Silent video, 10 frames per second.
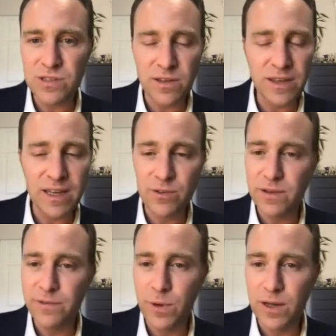all the
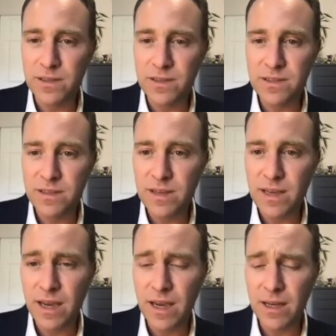integrative ones,
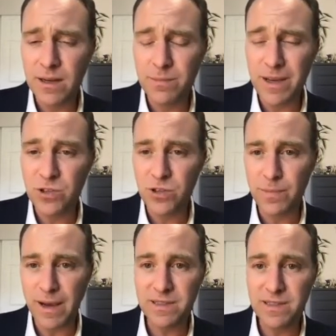and make sure to
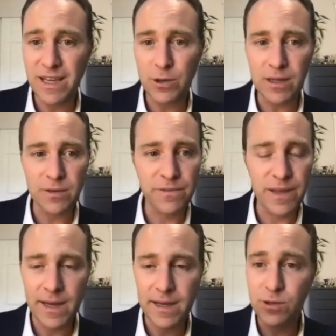pass the interactive flag.